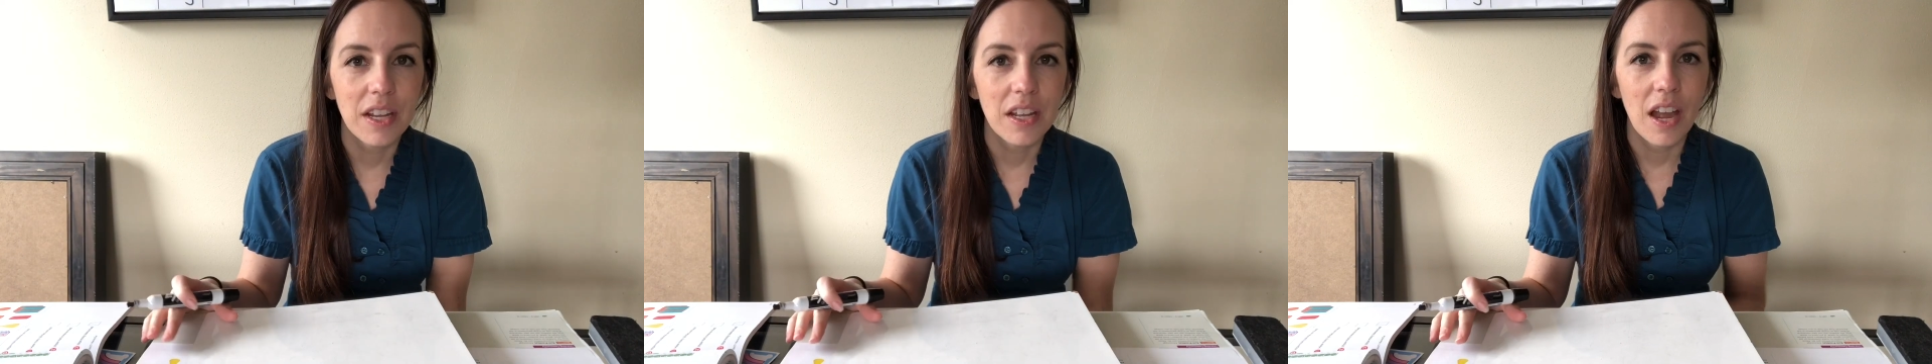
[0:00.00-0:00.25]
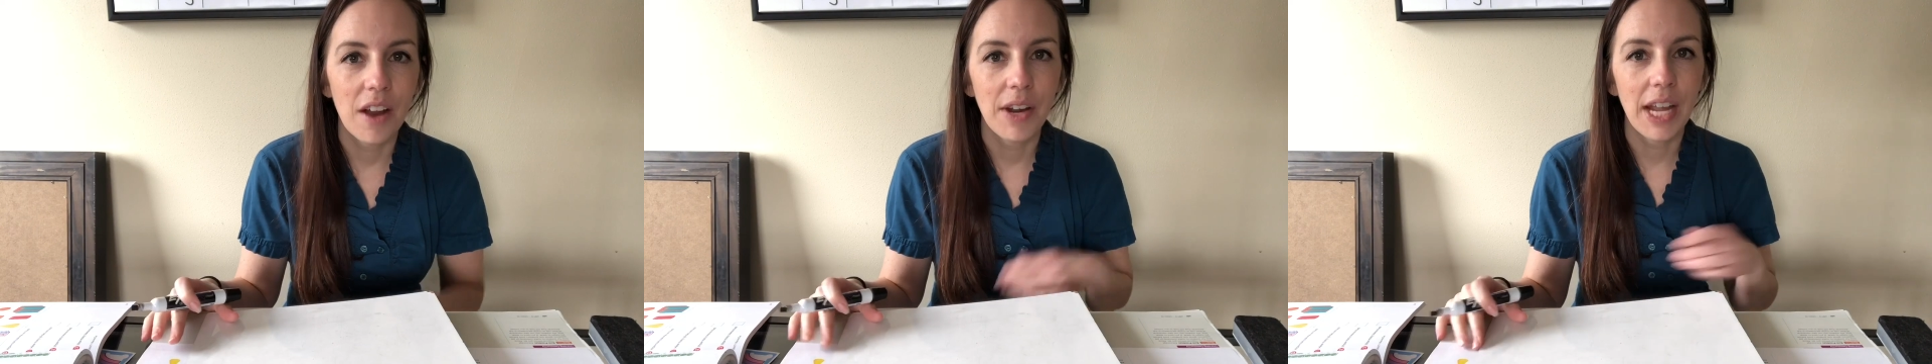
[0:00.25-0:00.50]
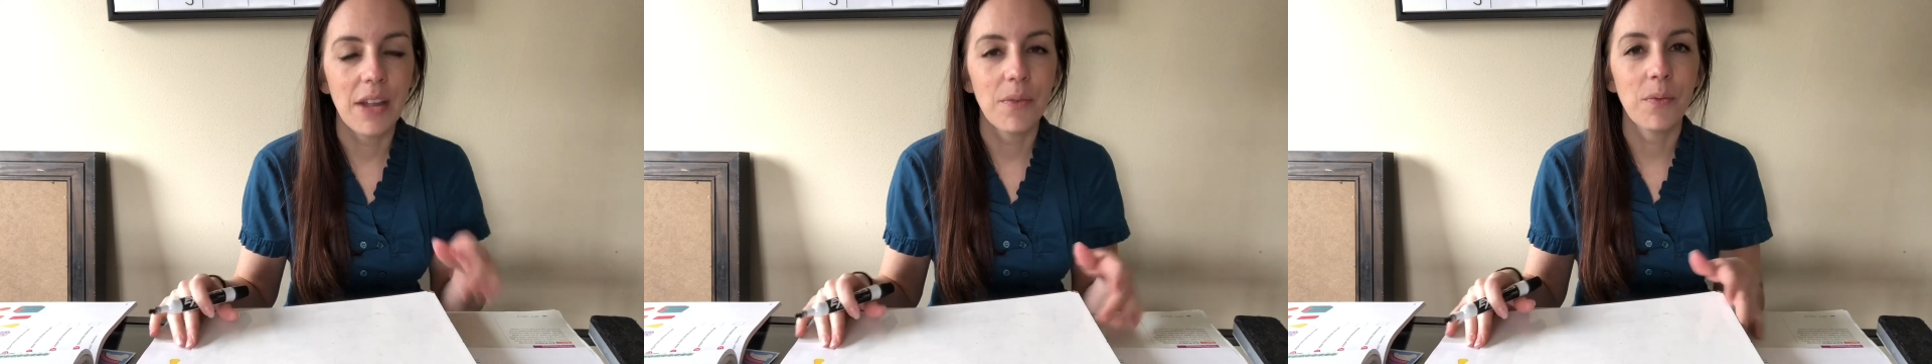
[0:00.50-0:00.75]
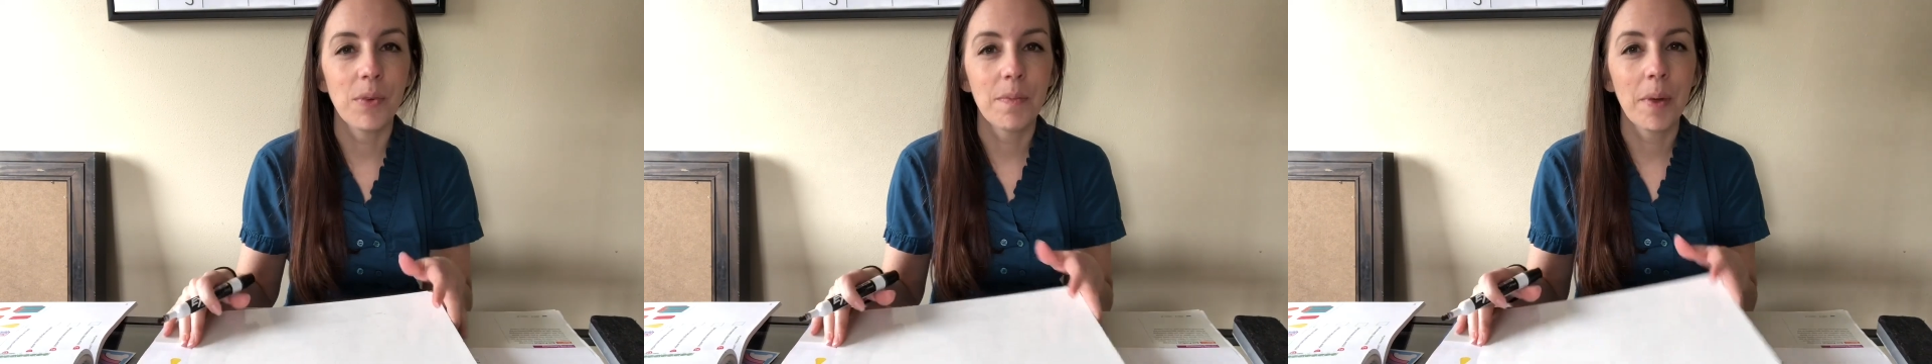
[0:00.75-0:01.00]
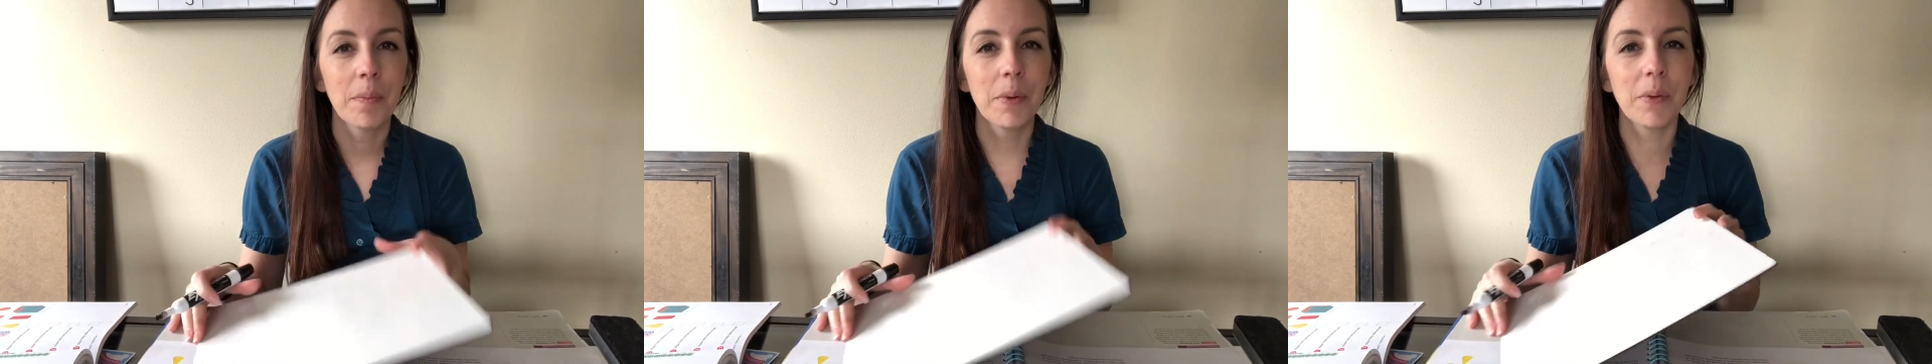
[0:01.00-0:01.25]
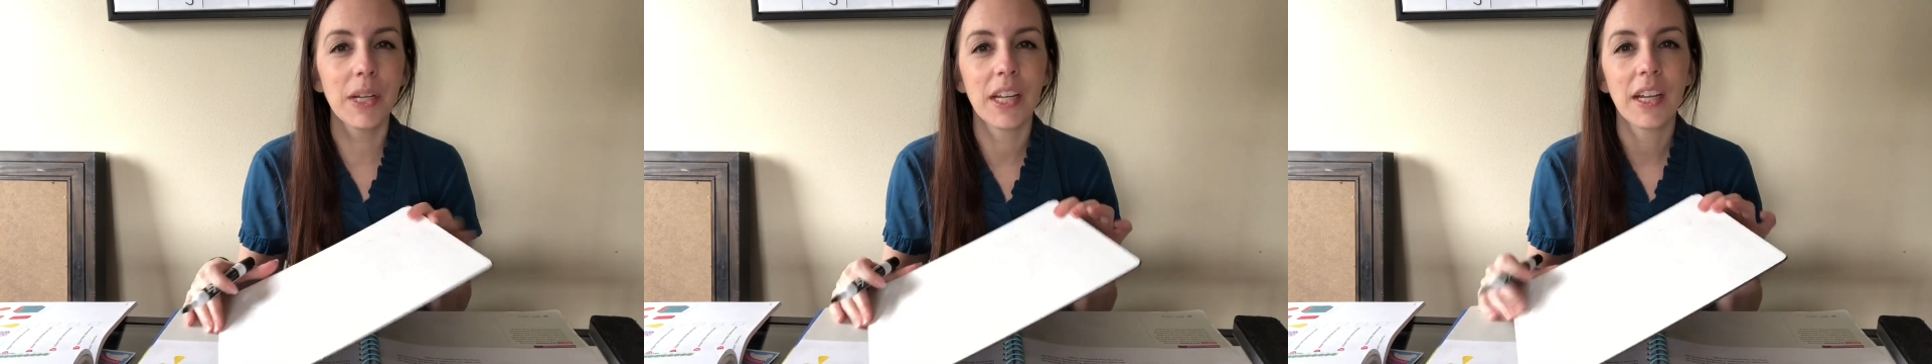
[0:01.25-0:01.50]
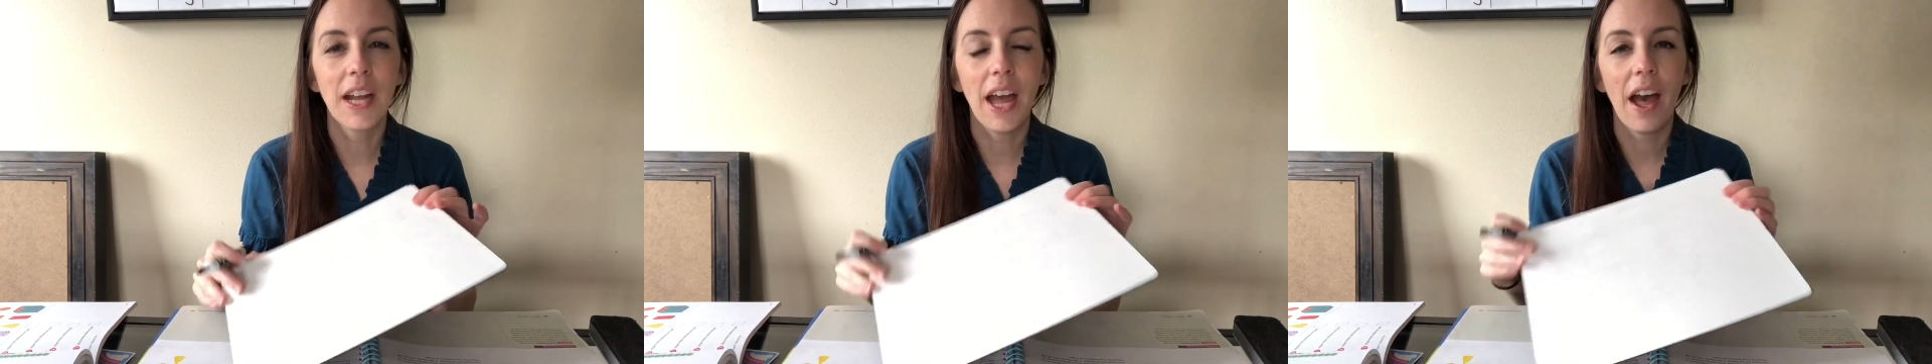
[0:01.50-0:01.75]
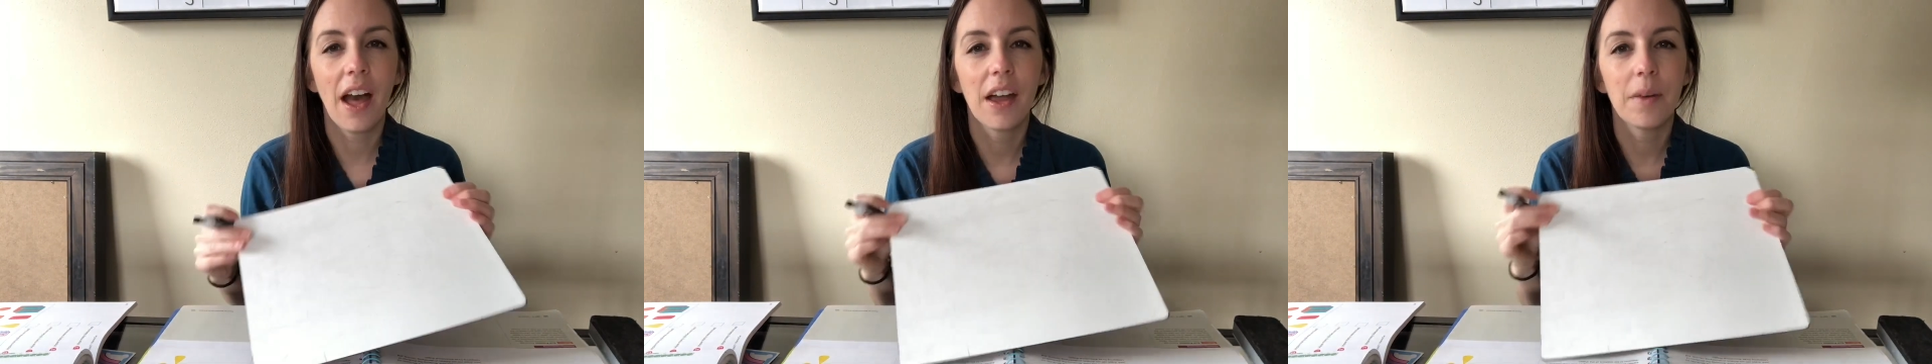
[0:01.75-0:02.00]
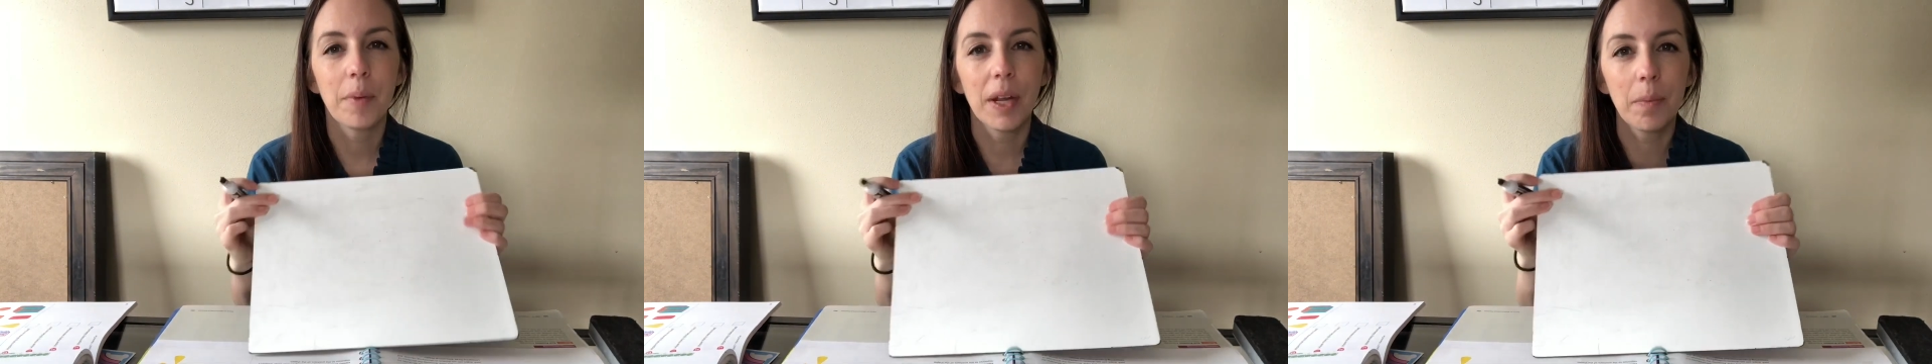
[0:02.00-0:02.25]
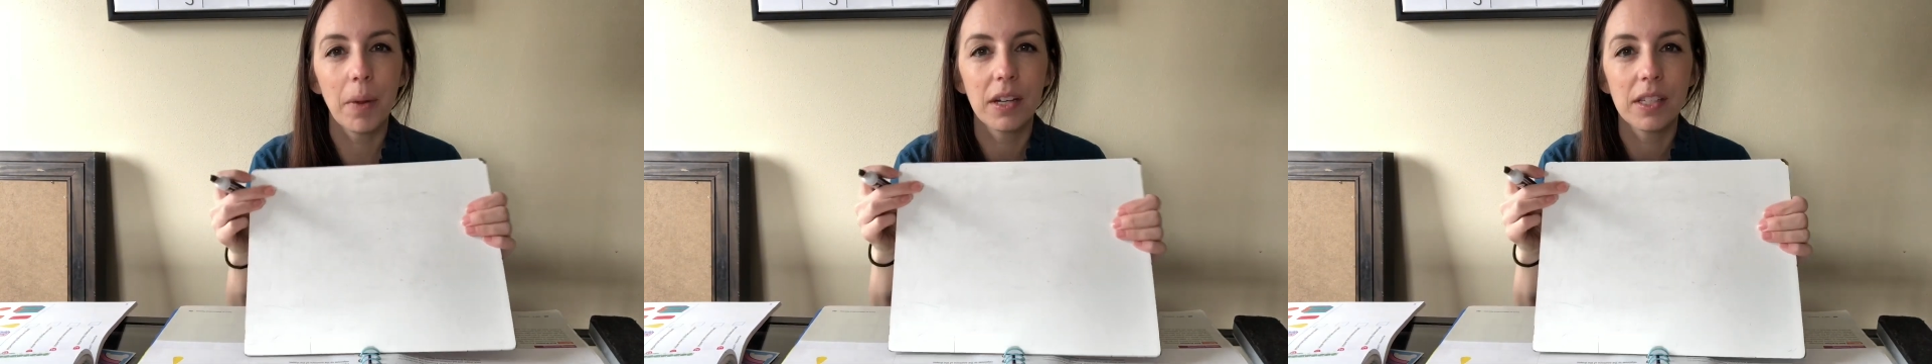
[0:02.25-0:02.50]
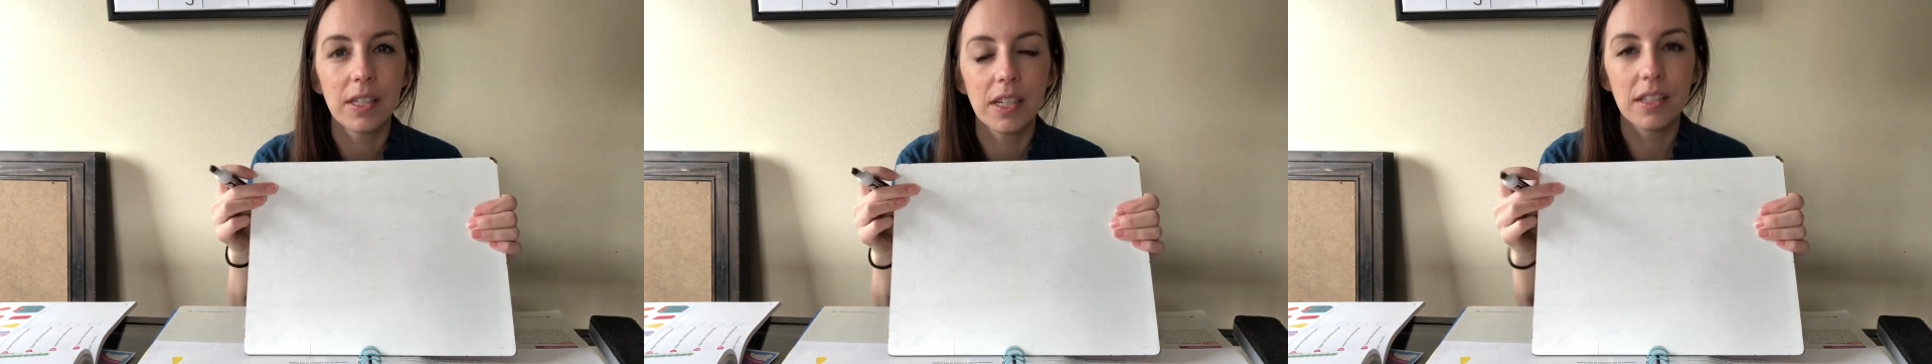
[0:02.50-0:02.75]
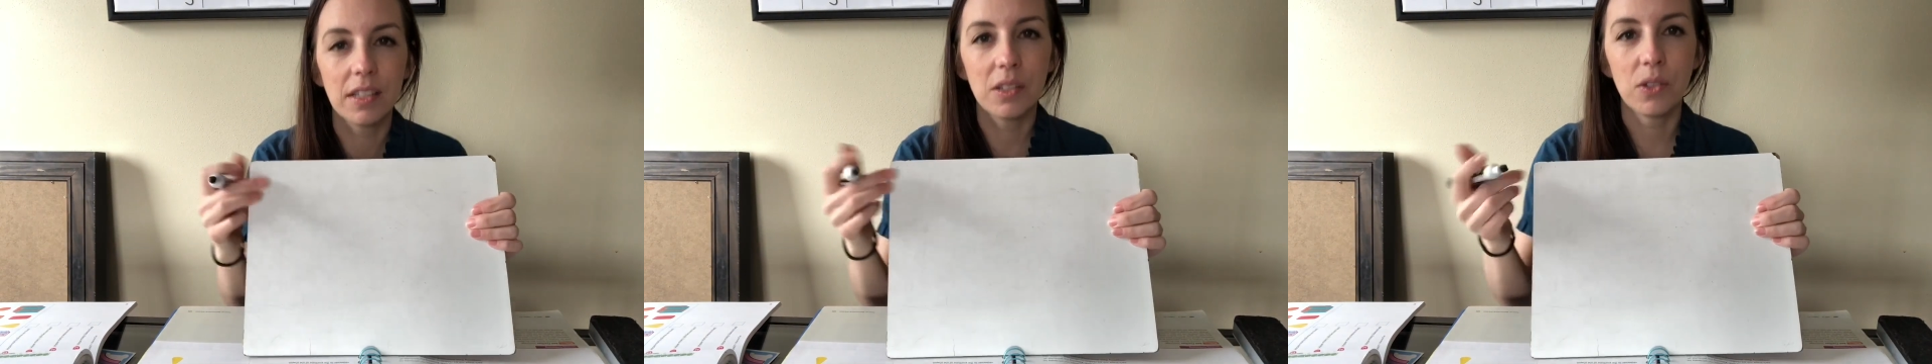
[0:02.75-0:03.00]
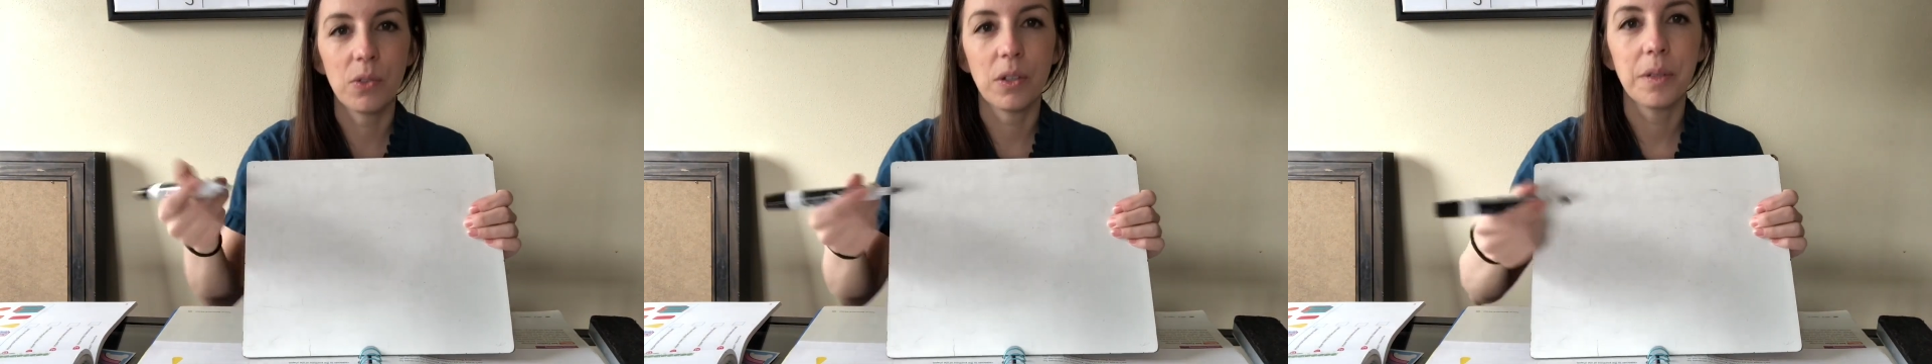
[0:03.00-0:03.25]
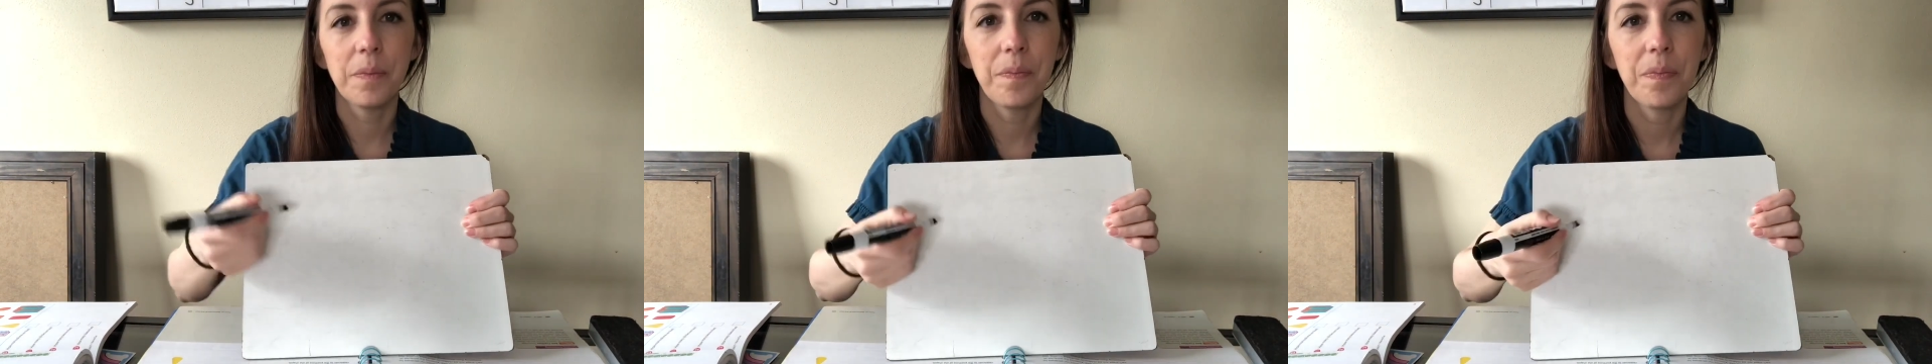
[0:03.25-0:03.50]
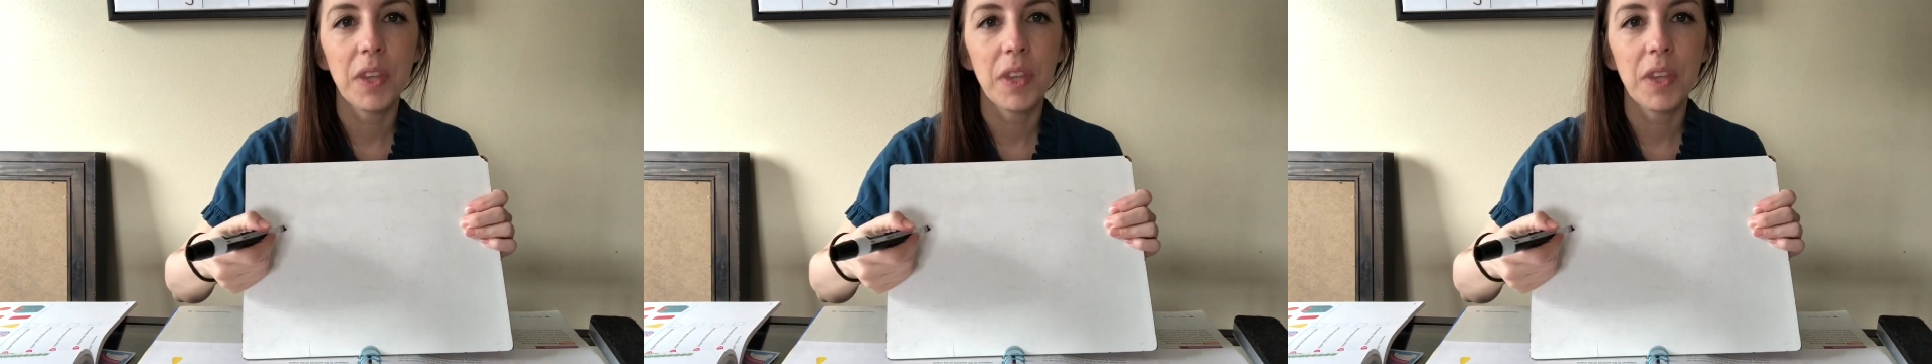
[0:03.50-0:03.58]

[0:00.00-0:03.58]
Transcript: All right, remember we had break apart sticks at school.